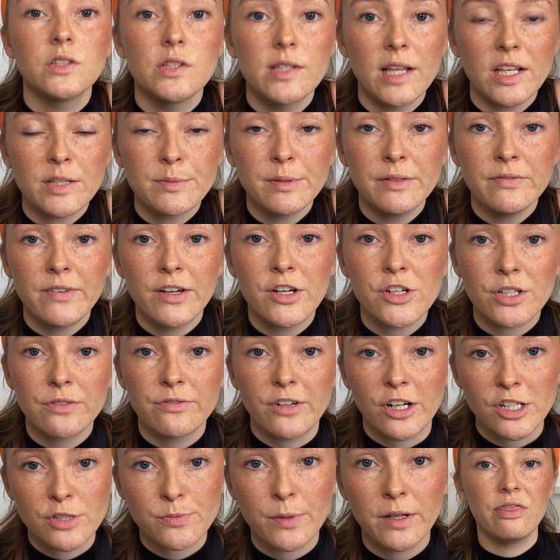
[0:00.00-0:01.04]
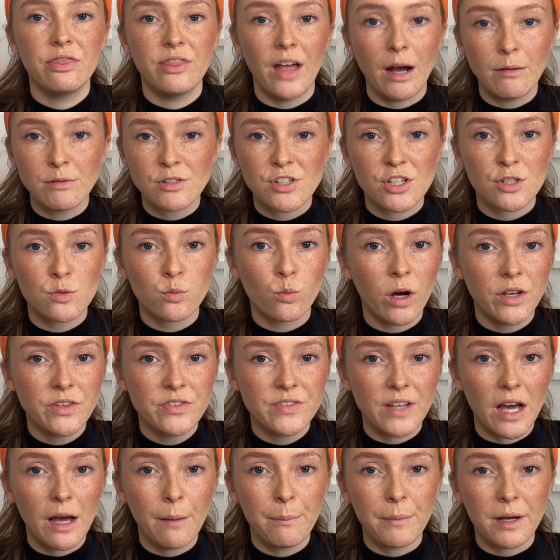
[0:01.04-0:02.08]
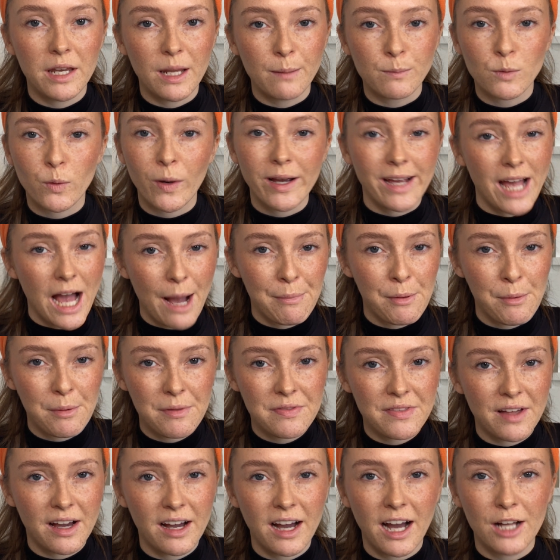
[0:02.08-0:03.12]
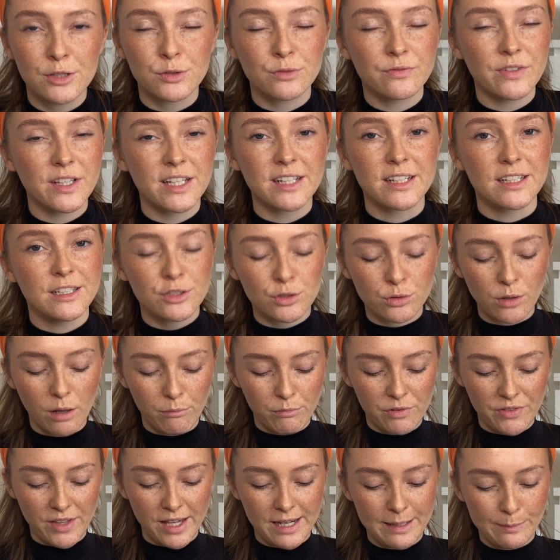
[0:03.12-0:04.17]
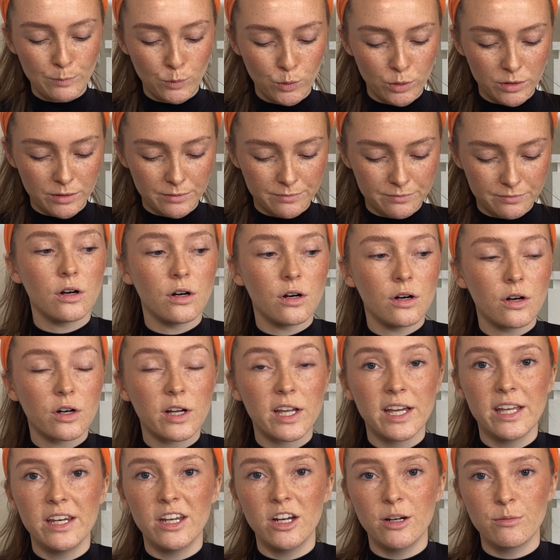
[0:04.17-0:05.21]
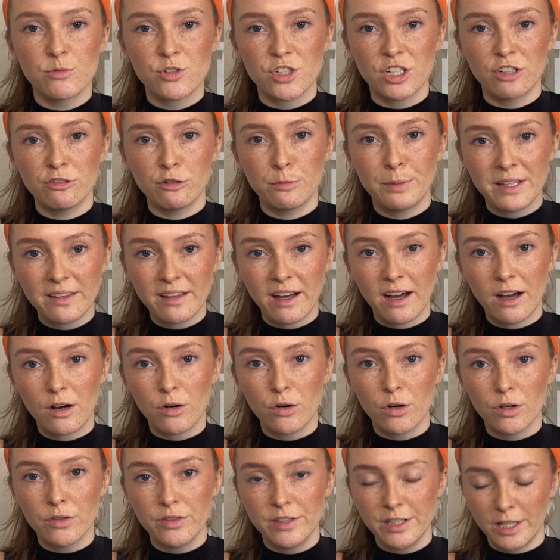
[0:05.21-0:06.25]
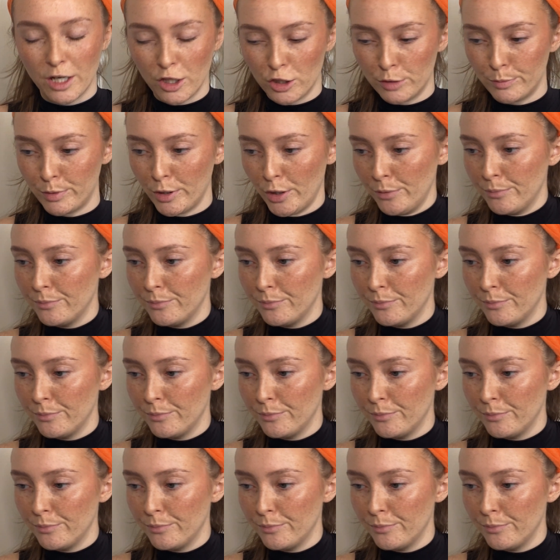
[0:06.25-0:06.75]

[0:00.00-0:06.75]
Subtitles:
That's me finished the first one. That was just one dip and I'm quite happy with that. I don't feel like I need to go in with any more. Okay, now I'm just going to repeat that on the other brow.